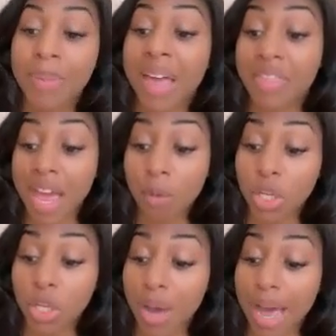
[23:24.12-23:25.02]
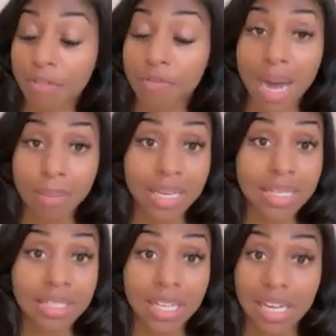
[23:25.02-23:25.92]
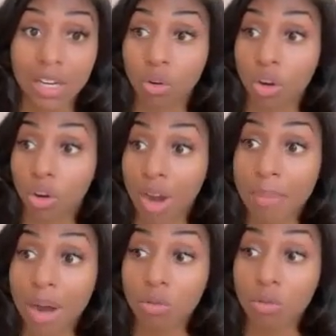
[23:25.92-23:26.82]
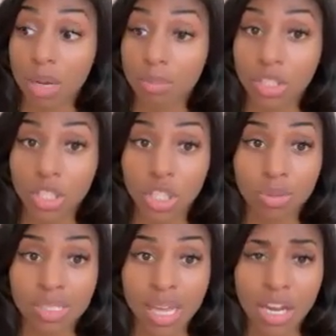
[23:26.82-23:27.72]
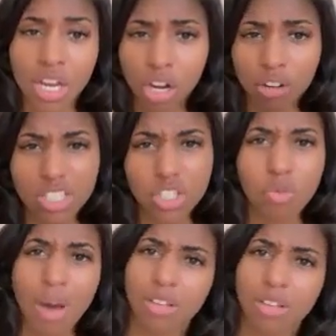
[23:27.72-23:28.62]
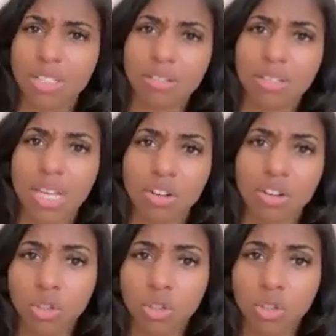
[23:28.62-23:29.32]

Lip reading: And then when you have mommy and or grandma who's coming to you and saying, Crystal, why are you still single?